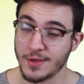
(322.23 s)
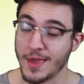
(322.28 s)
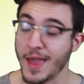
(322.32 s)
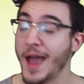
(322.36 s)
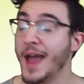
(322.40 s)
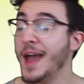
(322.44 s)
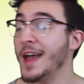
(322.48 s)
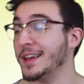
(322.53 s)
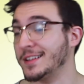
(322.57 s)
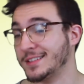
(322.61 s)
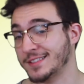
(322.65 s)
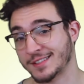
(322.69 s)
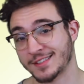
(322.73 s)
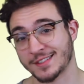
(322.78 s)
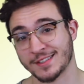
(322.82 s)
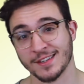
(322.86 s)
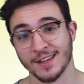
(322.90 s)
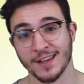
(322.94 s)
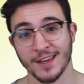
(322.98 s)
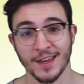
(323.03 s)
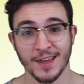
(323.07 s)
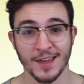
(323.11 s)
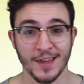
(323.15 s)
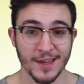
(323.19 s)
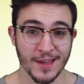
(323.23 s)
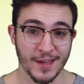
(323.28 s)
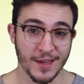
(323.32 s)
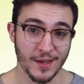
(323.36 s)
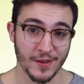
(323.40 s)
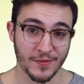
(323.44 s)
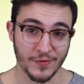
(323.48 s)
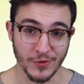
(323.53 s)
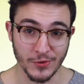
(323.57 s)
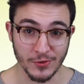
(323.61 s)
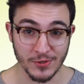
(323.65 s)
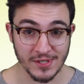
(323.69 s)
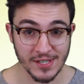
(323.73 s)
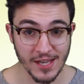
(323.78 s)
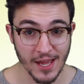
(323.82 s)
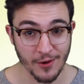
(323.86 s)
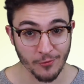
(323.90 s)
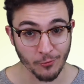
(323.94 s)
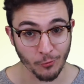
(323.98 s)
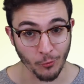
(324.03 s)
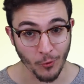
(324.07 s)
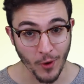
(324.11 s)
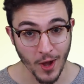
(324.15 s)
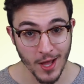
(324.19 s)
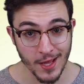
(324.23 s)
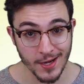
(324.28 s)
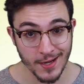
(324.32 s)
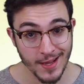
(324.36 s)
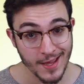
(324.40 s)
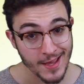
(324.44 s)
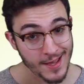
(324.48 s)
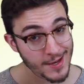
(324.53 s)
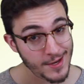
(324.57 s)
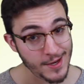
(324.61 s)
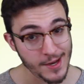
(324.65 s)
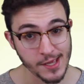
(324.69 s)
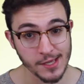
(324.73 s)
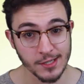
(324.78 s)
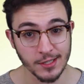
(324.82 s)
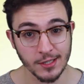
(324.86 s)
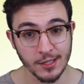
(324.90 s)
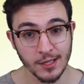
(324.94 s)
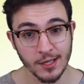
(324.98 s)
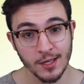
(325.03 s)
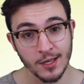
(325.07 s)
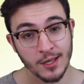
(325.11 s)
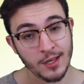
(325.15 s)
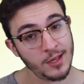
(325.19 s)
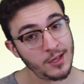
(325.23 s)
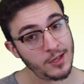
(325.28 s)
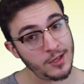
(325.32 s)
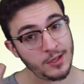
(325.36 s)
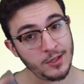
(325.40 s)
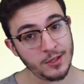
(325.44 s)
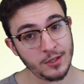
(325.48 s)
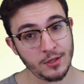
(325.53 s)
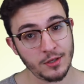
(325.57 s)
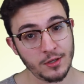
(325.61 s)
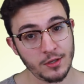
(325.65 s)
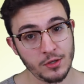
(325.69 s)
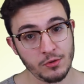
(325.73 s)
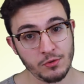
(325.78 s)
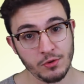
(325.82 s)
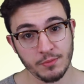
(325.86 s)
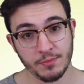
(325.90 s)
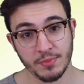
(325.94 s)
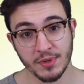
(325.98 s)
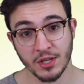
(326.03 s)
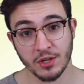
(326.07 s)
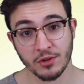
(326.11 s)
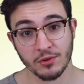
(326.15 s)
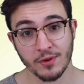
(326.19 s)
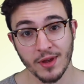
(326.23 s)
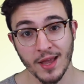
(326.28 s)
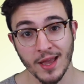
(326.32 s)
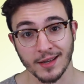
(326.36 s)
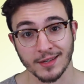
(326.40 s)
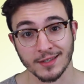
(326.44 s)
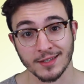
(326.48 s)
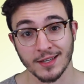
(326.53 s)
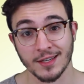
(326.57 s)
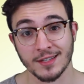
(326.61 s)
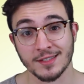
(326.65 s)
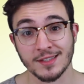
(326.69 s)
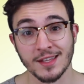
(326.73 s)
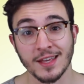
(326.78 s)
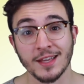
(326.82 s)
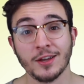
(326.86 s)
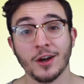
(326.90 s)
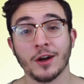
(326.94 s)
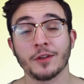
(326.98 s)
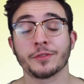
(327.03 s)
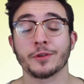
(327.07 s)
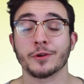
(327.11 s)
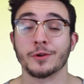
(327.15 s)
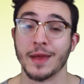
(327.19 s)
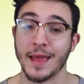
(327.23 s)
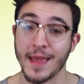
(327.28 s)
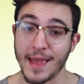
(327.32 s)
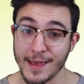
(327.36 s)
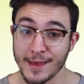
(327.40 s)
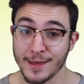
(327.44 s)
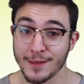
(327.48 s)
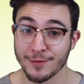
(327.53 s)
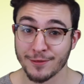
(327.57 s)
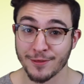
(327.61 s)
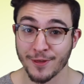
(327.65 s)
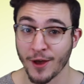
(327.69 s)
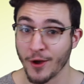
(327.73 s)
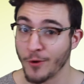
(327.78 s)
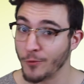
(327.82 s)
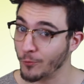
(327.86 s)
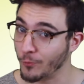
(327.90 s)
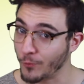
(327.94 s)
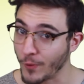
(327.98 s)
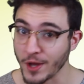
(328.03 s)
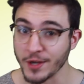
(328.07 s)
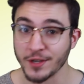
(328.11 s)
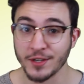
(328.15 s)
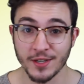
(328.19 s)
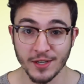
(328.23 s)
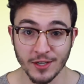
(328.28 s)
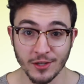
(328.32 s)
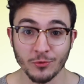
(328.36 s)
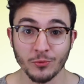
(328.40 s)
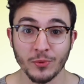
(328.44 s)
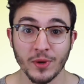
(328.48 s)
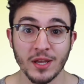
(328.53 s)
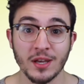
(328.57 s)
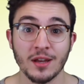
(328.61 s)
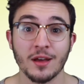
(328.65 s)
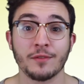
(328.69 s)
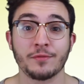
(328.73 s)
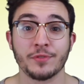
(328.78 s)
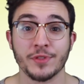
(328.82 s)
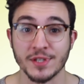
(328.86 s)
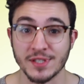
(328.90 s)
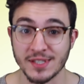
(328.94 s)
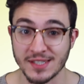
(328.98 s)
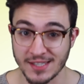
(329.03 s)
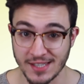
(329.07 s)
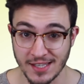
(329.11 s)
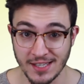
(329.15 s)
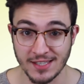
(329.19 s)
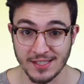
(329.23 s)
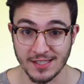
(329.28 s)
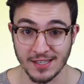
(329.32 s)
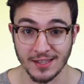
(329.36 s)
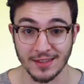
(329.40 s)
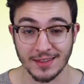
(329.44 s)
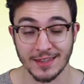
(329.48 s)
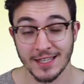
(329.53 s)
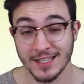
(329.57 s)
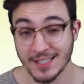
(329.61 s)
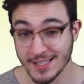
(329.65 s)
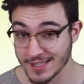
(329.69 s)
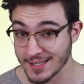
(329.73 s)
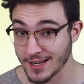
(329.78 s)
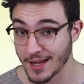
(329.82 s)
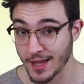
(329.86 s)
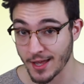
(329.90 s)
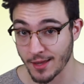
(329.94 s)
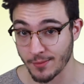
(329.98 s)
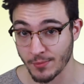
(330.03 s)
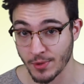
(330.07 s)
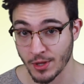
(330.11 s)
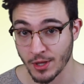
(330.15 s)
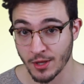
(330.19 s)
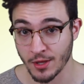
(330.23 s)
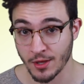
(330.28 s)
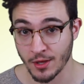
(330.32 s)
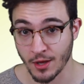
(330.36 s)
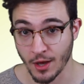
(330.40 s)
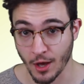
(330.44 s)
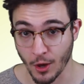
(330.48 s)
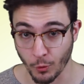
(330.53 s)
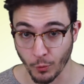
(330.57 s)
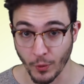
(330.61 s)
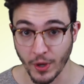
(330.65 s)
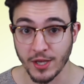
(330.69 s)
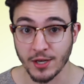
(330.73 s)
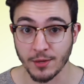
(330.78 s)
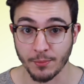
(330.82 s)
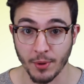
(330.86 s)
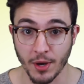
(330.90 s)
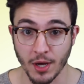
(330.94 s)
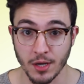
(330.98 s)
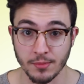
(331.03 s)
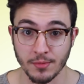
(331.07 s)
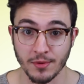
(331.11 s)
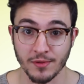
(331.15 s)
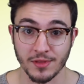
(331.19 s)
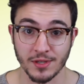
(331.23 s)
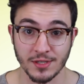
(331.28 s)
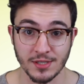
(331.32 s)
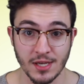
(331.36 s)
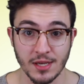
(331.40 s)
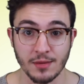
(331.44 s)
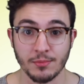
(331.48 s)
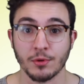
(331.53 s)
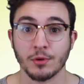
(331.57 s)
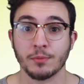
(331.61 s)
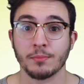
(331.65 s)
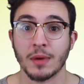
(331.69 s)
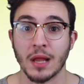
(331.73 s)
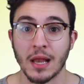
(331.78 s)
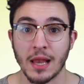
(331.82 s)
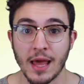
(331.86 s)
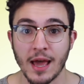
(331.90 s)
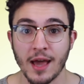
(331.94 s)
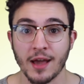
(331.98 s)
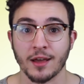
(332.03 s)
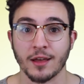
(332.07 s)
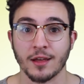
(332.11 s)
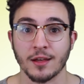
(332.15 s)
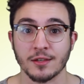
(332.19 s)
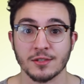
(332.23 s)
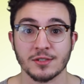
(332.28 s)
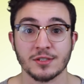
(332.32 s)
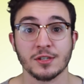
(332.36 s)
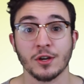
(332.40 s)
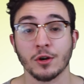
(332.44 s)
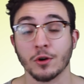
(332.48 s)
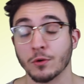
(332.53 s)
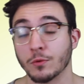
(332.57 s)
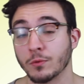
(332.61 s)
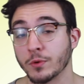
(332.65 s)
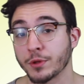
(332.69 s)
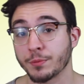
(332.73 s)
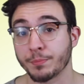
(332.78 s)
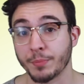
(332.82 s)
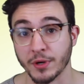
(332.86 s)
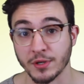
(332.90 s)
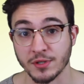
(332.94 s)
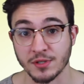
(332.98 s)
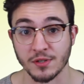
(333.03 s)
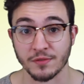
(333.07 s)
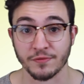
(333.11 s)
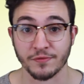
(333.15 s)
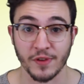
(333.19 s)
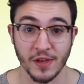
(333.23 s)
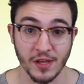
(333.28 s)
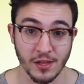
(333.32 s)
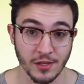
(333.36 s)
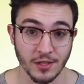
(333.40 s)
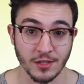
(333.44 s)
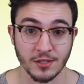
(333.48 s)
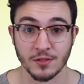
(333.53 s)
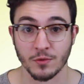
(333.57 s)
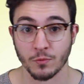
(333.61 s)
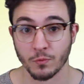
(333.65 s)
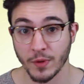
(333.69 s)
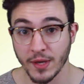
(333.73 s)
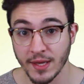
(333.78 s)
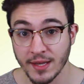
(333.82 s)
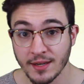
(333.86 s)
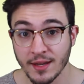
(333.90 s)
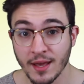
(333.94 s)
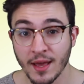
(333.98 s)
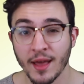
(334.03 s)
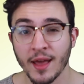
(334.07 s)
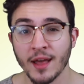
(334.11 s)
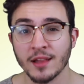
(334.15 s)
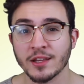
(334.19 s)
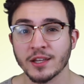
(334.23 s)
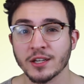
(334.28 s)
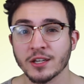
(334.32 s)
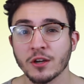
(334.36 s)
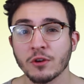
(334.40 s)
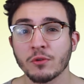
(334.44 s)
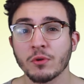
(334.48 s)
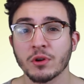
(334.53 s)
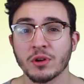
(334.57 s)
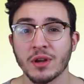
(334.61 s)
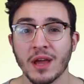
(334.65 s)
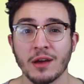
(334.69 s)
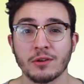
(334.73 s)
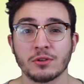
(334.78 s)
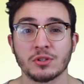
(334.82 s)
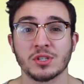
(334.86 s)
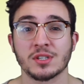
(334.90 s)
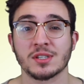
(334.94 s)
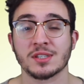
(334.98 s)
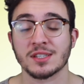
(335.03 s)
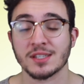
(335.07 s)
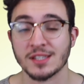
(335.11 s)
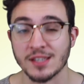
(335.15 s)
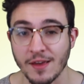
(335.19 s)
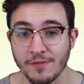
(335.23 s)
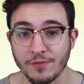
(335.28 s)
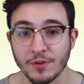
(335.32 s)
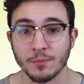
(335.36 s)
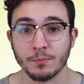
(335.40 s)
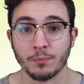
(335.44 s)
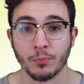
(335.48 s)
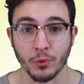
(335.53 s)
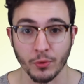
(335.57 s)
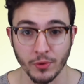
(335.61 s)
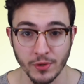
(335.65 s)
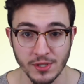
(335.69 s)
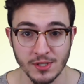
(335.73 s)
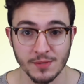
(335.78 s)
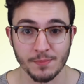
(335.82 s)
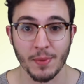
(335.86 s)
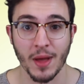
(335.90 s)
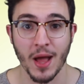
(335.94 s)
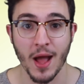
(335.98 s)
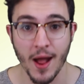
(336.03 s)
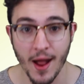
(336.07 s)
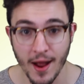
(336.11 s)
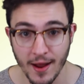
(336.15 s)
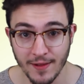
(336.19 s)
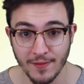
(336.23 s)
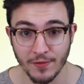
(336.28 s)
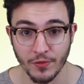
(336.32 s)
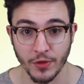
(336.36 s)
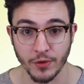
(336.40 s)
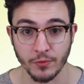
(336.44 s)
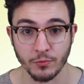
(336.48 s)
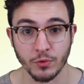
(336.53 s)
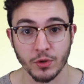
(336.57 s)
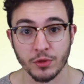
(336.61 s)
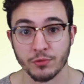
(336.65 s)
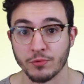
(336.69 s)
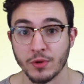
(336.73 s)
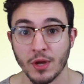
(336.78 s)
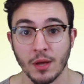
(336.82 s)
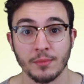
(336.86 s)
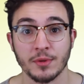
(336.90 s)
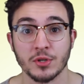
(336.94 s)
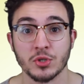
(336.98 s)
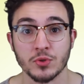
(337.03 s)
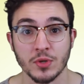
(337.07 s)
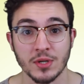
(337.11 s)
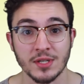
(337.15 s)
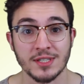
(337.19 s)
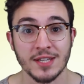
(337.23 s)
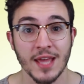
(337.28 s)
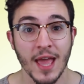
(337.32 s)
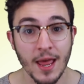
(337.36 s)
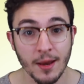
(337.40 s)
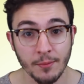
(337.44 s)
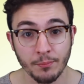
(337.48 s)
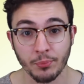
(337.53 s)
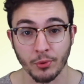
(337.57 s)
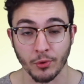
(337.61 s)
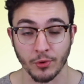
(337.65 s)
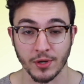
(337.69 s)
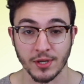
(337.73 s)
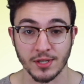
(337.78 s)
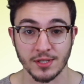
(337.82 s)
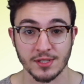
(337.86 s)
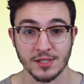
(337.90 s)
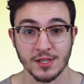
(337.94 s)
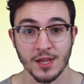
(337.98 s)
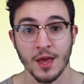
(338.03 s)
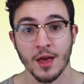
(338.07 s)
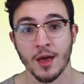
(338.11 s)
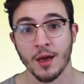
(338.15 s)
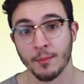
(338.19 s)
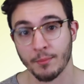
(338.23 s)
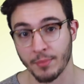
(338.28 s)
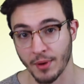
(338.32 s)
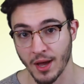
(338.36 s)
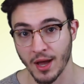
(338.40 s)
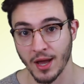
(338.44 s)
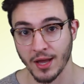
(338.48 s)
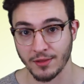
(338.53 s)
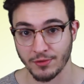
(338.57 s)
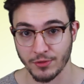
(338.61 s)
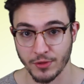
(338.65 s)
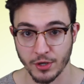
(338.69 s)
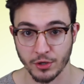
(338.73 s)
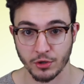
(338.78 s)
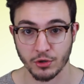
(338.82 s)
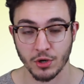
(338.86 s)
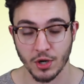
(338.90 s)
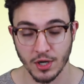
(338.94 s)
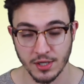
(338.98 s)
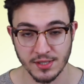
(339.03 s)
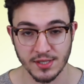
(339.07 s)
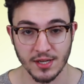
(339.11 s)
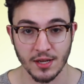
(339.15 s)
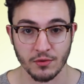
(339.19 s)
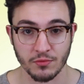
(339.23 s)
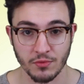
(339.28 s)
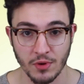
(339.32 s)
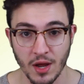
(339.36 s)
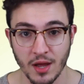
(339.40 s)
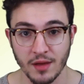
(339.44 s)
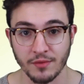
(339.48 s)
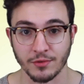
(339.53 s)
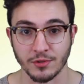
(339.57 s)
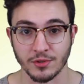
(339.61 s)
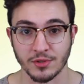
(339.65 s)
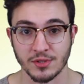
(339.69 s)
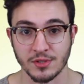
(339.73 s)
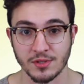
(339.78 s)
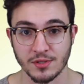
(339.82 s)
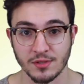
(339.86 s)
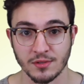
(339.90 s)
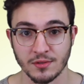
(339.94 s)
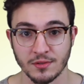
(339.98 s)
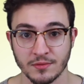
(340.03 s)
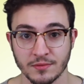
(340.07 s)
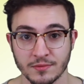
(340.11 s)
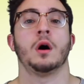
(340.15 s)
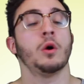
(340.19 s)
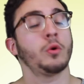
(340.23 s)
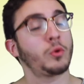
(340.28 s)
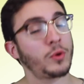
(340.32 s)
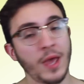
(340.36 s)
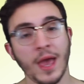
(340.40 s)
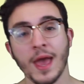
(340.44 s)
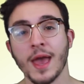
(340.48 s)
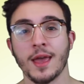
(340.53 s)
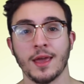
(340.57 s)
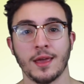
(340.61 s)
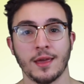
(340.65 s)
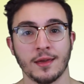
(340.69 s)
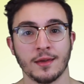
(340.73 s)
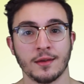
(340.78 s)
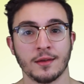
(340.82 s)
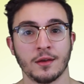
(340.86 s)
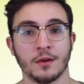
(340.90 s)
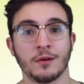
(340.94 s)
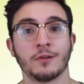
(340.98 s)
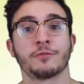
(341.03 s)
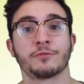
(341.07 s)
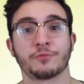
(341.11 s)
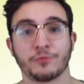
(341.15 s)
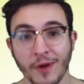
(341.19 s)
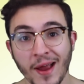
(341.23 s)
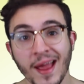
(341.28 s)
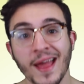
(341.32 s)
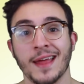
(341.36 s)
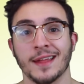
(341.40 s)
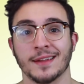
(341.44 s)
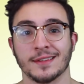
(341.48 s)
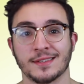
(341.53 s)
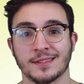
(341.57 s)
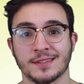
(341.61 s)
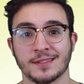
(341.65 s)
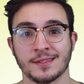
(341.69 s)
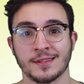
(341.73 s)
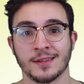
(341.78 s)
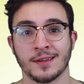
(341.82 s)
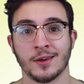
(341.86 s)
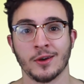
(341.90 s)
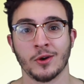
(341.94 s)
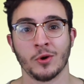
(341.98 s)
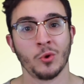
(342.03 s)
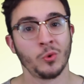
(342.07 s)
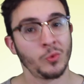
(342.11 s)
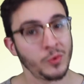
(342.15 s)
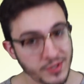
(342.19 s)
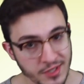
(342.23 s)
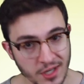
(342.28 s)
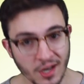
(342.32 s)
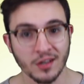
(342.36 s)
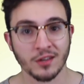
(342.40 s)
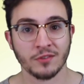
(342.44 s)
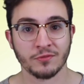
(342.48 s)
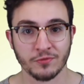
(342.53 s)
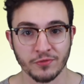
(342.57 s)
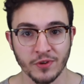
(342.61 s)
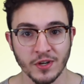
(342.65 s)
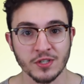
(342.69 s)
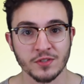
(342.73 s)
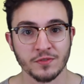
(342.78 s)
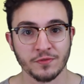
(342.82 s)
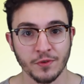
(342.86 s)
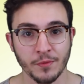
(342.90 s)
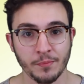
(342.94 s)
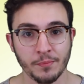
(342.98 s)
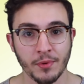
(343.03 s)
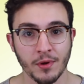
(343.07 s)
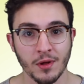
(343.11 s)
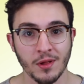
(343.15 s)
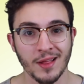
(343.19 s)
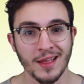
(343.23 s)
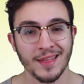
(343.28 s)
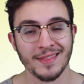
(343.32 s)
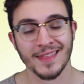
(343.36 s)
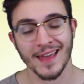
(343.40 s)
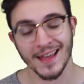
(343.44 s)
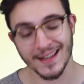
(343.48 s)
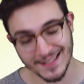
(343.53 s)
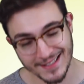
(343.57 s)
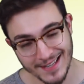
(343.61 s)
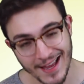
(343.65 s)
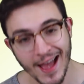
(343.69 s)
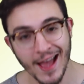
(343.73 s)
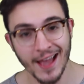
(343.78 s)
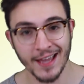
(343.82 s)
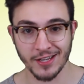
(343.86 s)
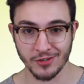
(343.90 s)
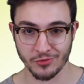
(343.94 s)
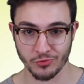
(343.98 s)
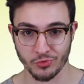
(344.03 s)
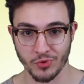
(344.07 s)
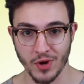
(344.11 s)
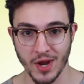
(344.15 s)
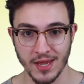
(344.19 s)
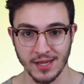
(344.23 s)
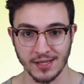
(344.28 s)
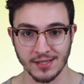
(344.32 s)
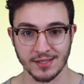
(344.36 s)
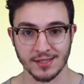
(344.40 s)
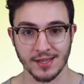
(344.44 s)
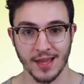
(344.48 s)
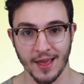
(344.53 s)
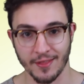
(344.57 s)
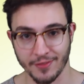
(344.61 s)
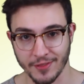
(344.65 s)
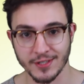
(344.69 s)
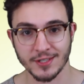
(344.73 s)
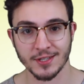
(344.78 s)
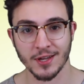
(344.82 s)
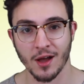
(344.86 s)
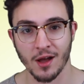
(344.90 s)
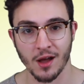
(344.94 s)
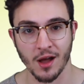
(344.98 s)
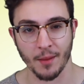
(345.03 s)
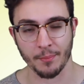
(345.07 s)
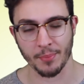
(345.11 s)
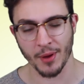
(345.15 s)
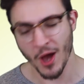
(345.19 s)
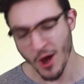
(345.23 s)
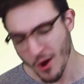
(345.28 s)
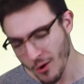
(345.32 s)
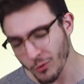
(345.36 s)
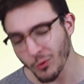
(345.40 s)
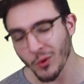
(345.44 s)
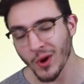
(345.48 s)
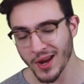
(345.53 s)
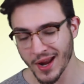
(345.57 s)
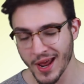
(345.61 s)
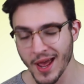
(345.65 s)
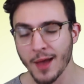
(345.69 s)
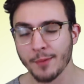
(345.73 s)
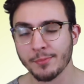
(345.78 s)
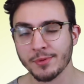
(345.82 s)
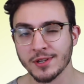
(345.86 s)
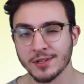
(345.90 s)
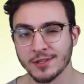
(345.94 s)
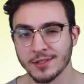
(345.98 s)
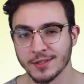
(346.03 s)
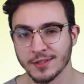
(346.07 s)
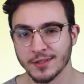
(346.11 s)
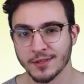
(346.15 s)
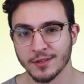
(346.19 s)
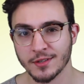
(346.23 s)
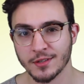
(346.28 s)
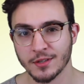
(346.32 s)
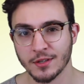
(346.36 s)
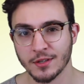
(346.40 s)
Yes! If you said 1-0, you would be correct, as they got their 8th 1-0 win of the season, this time away to bottom of the table Malaga. So, with Barca failing to win, Atletico are now just 7 points behind them, with Real Madrid 10 points behind their crosstown rivals. Okay, France. We talking French football and that tight race at the top. What happened?